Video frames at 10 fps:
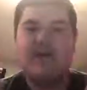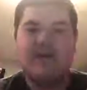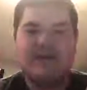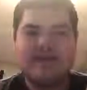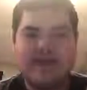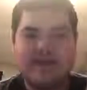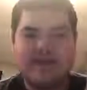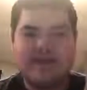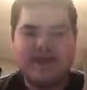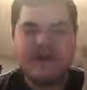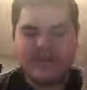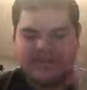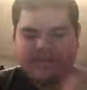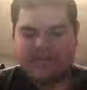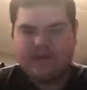You see how it's done?
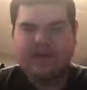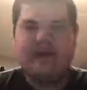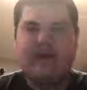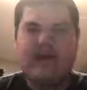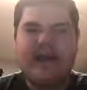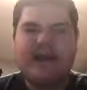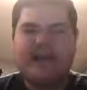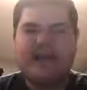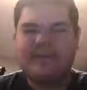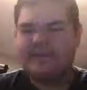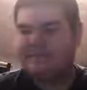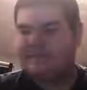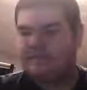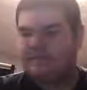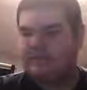And,
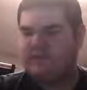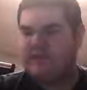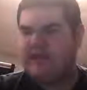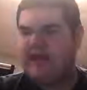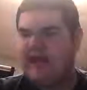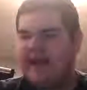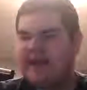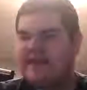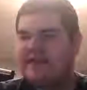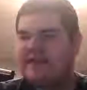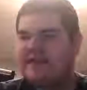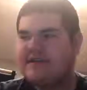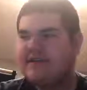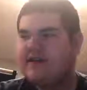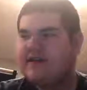I guess
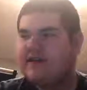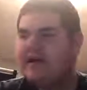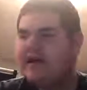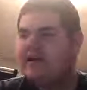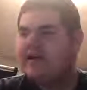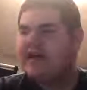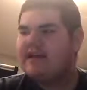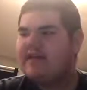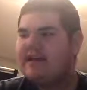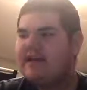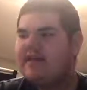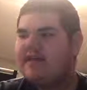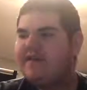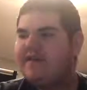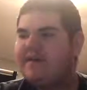that is it
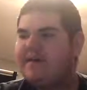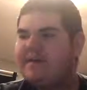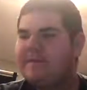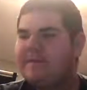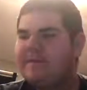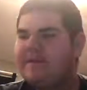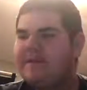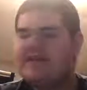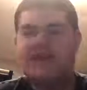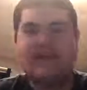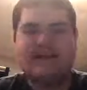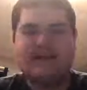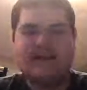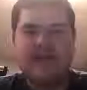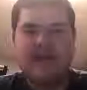for this lesson.
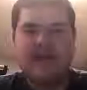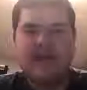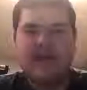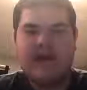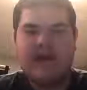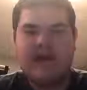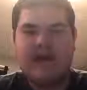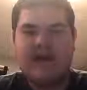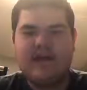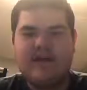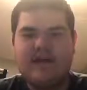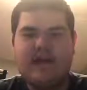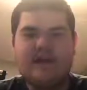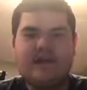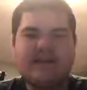And,
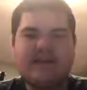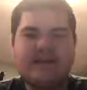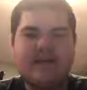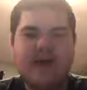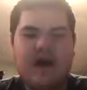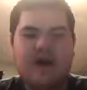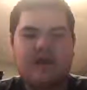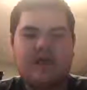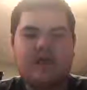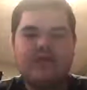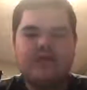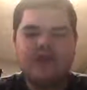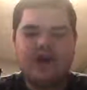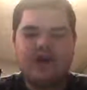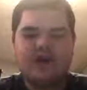next lesson, I will
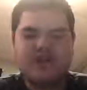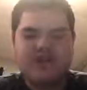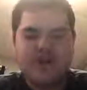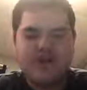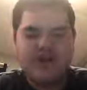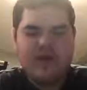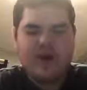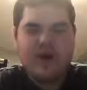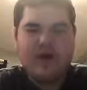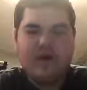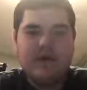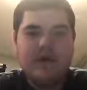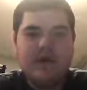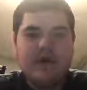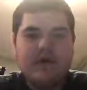start showing you how
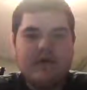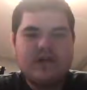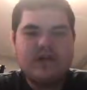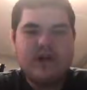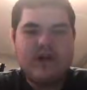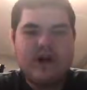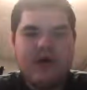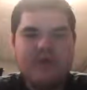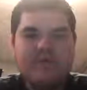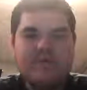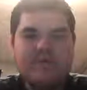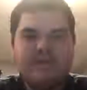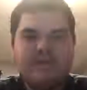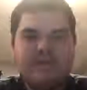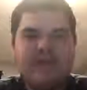to,
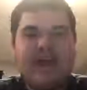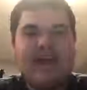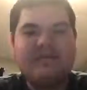play.